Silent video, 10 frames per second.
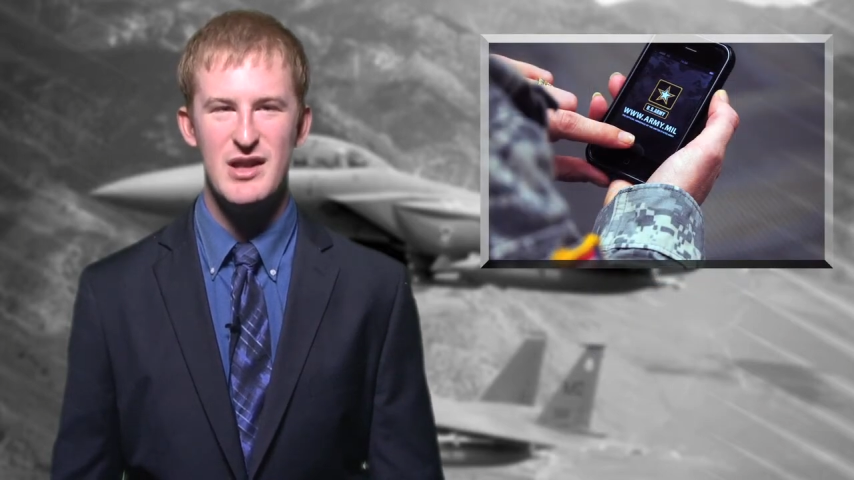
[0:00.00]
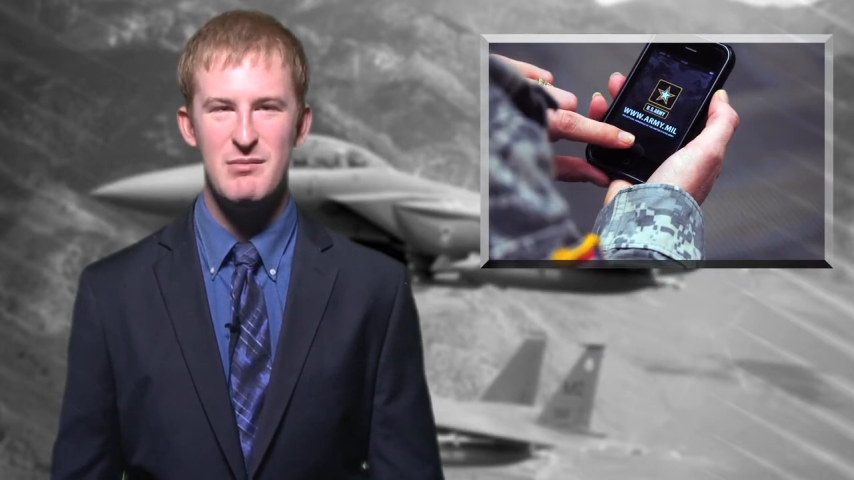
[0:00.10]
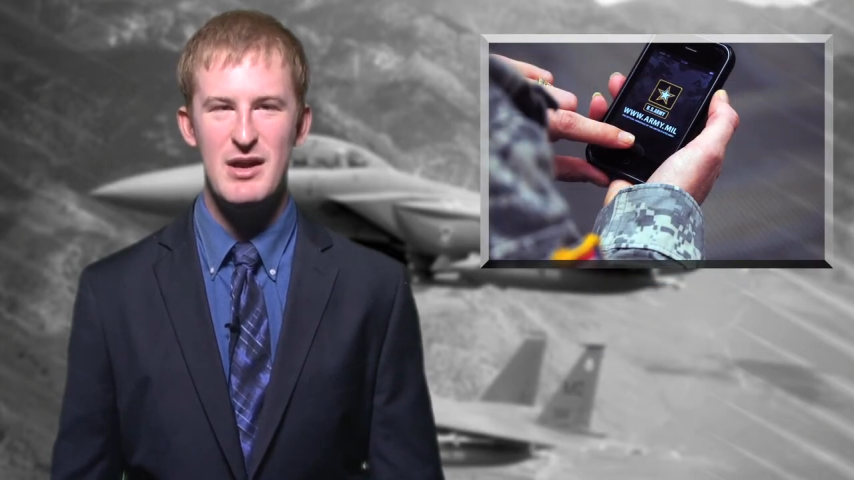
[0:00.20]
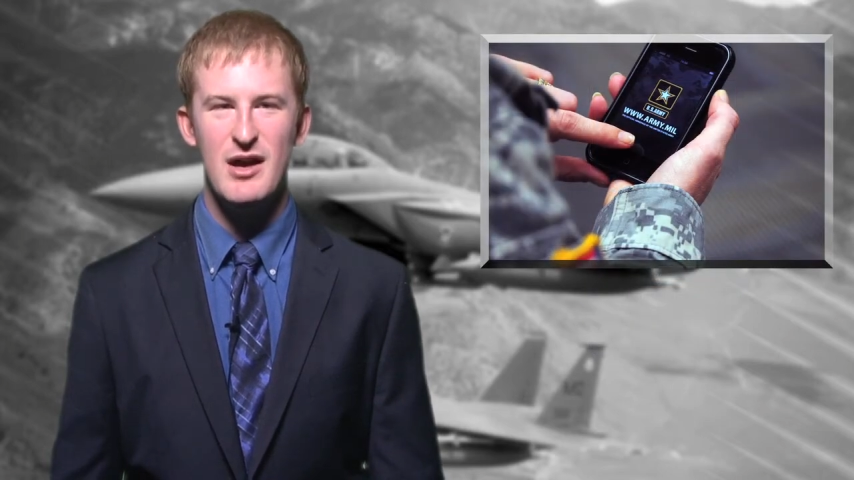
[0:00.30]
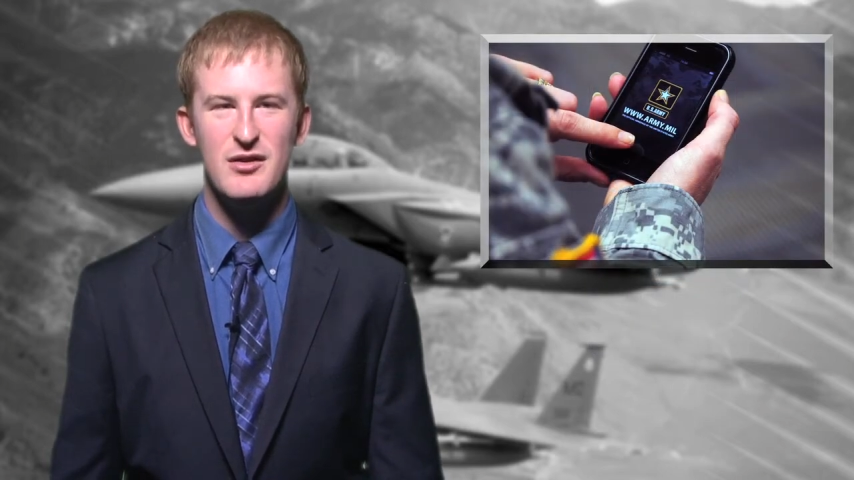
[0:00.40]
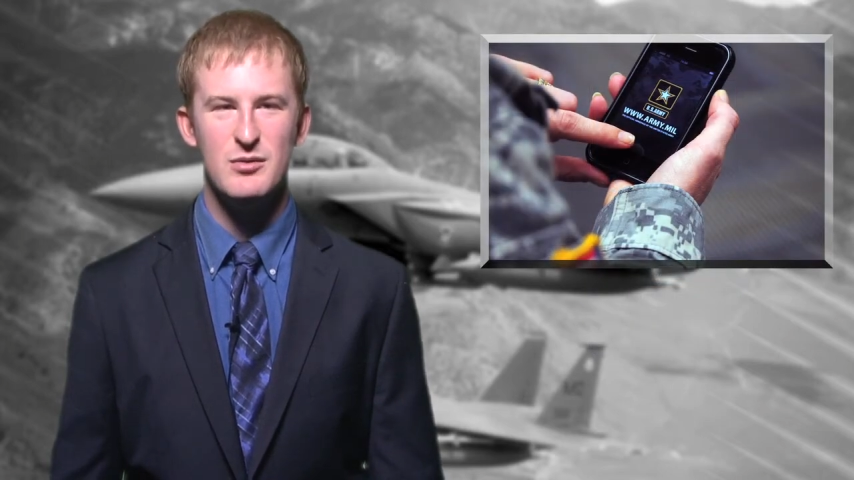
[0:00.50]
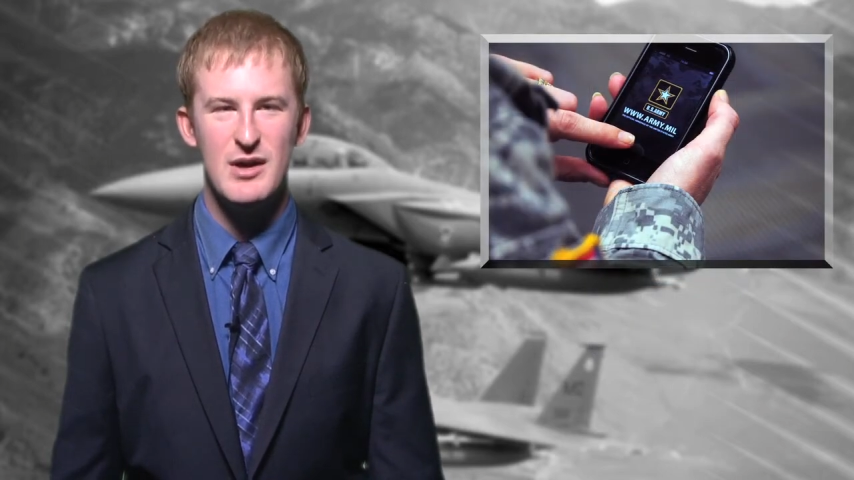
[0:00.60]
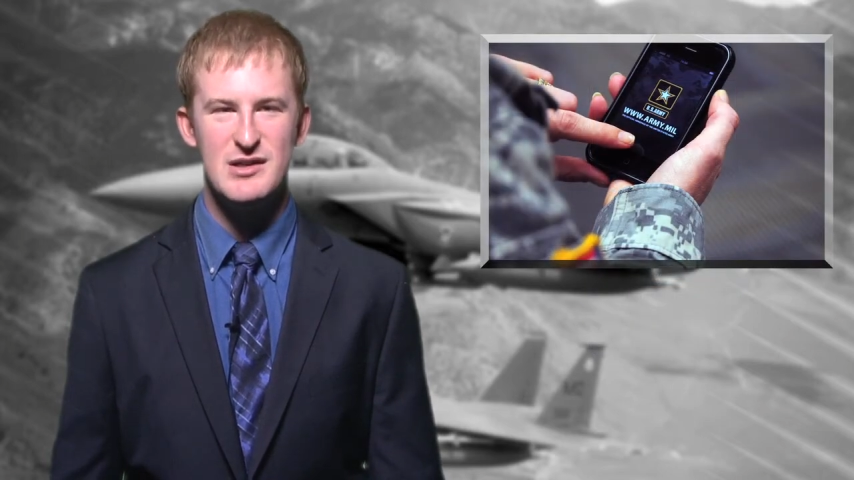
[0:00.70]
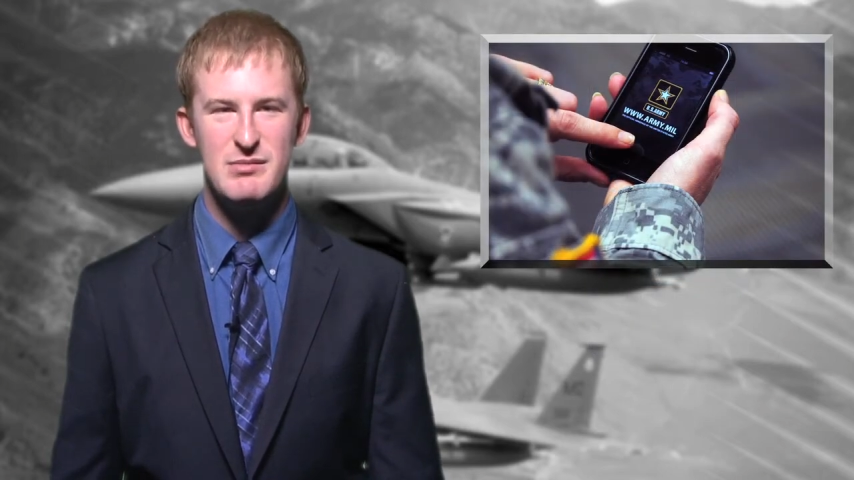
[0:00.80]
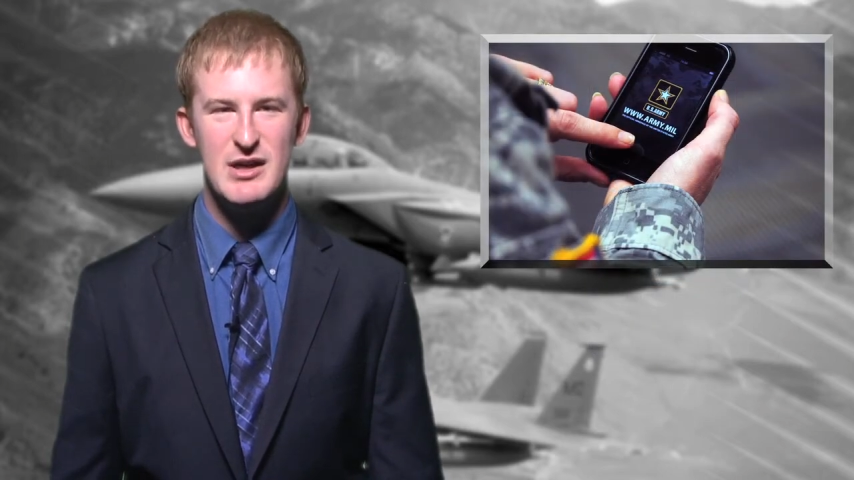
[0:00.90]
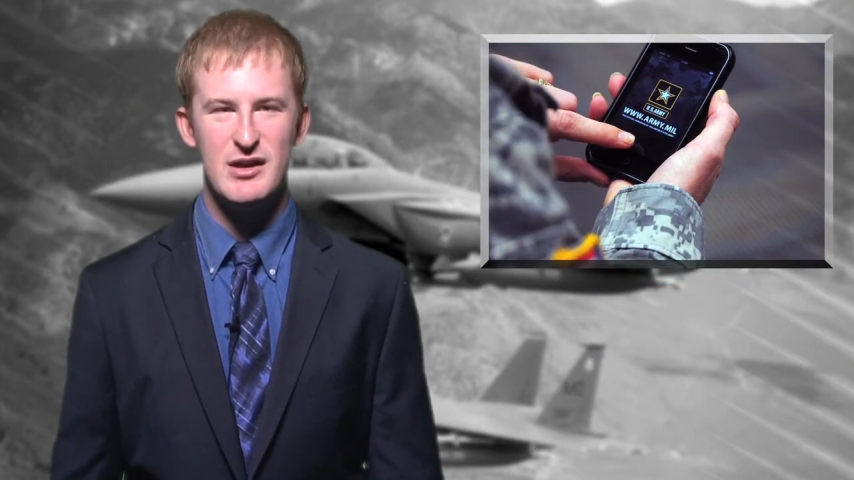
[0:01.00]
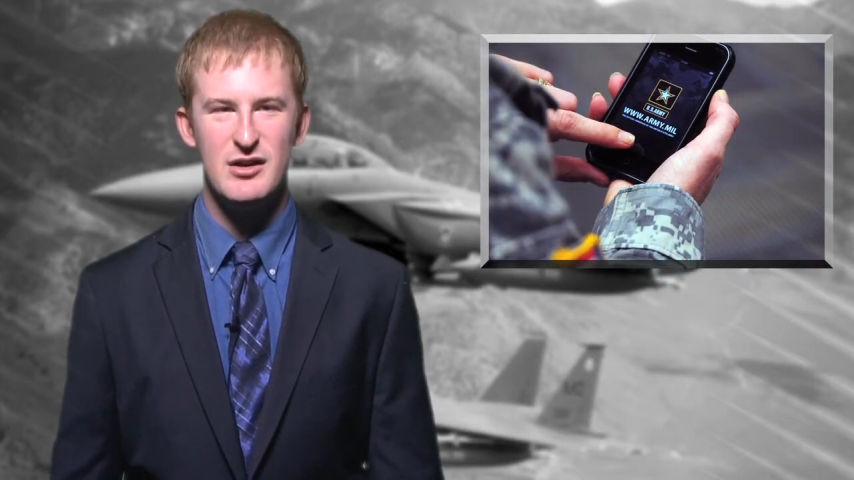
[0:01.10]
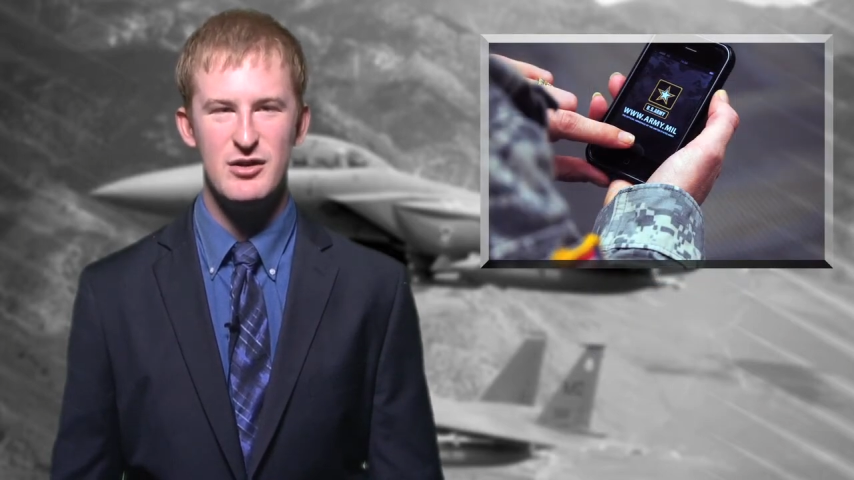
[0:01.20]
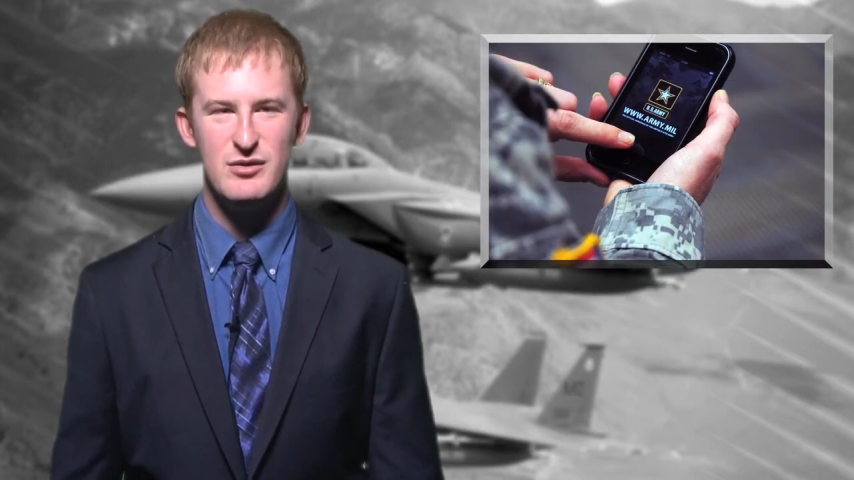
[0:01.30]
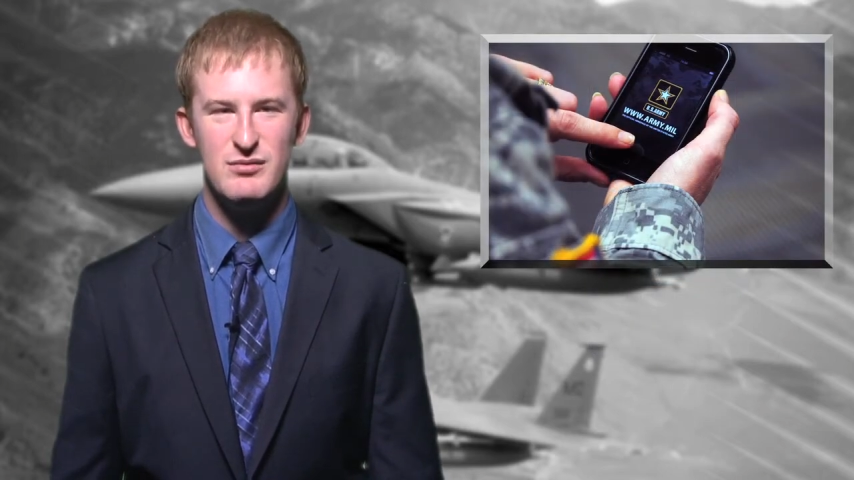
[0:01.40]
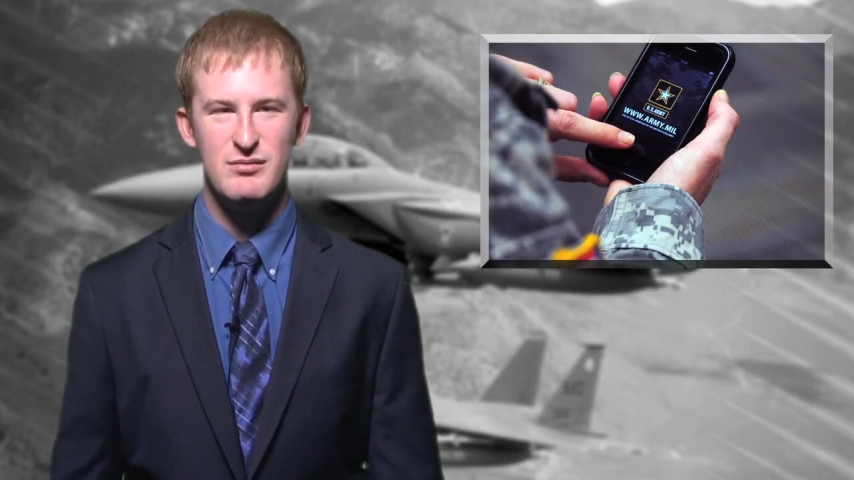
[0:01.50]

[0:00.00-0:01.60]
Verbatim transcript: that may otherwise be unknown.